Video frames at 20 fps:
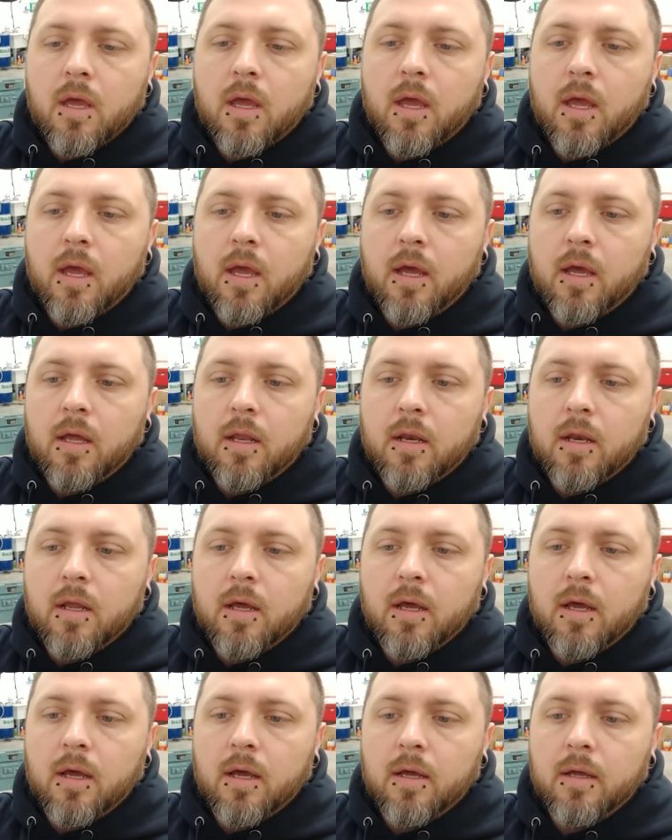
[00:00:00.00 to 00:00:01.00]
and
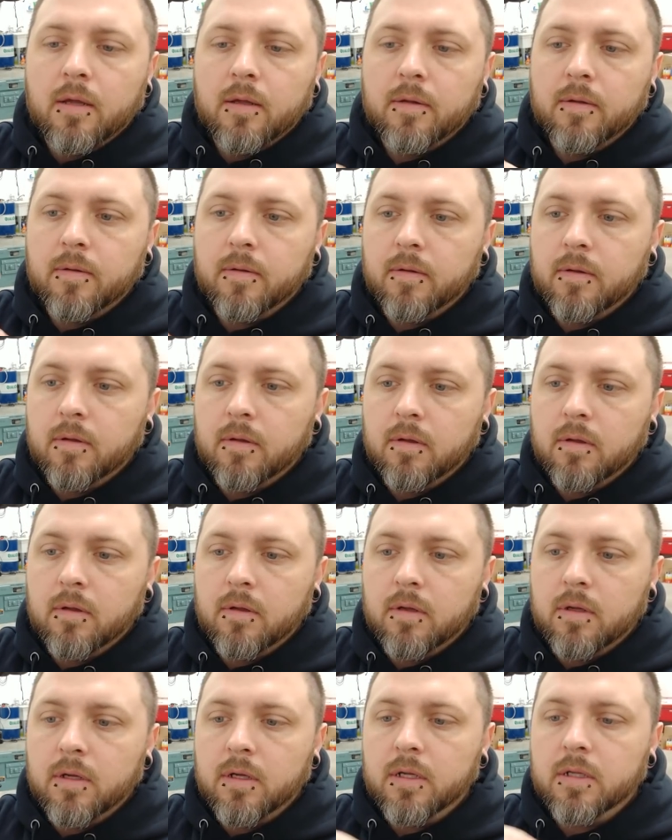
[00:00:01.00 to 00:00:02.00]
uh,
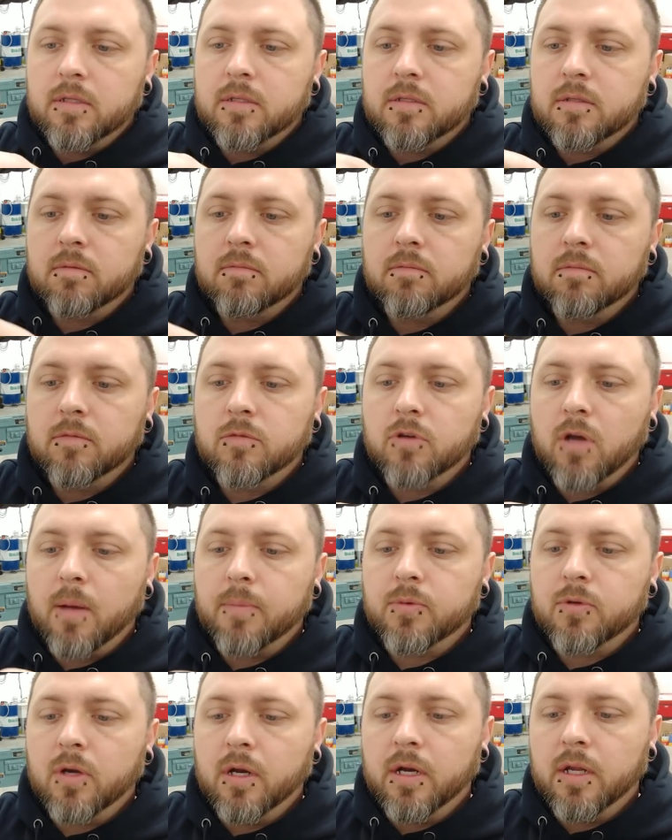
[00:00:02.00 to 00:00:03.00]
it
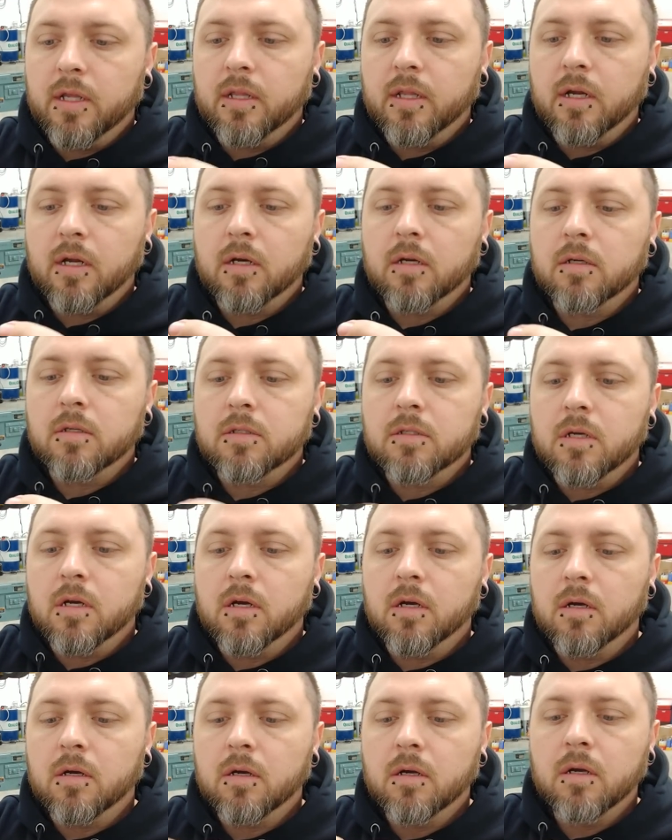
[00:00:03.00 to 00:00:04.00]
drops right in there.
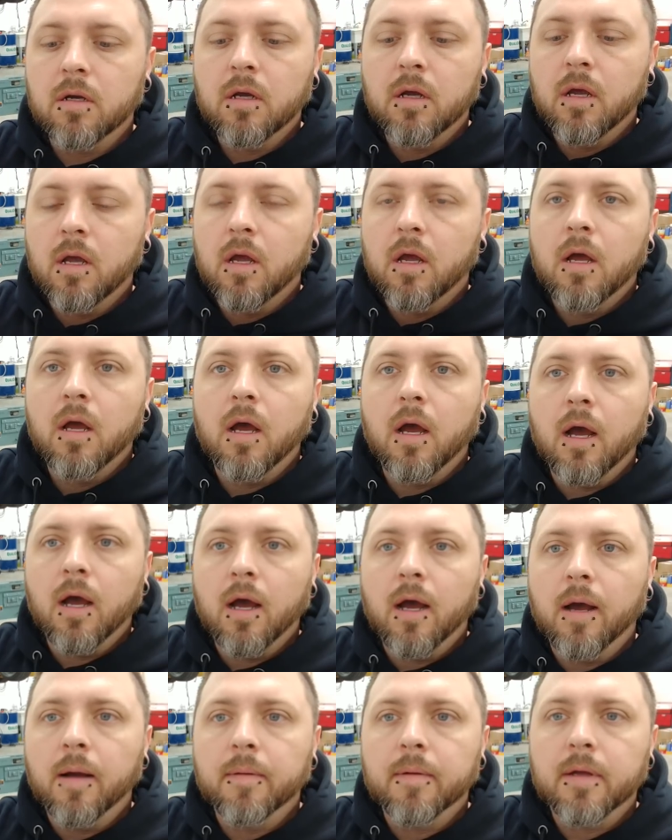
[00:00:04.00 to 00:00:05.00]
So,
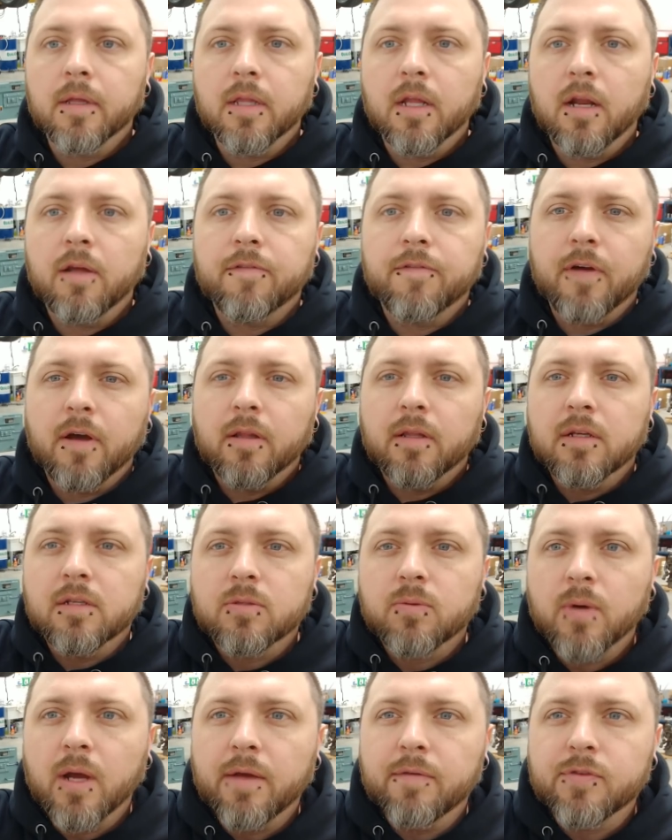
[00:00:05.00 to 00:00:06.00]
uh, And then I found
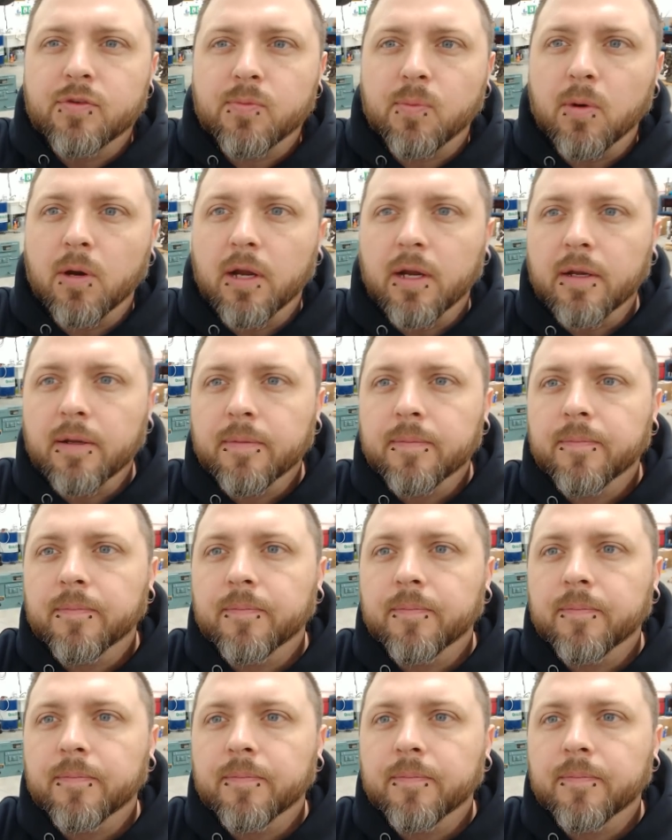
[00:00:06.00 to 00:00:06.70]
this wave spring